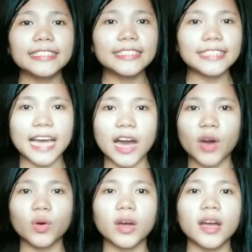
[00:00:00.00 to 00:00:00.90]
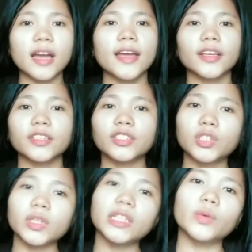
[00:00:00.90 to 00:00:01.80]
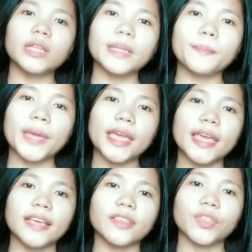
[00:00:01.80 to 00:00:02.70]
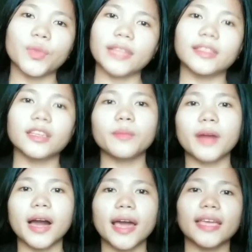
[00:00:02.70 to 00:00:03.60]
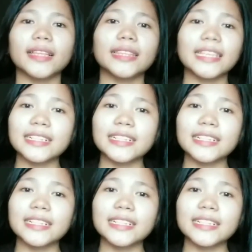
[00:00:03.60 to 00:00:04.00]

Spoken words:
and now continually being threatened by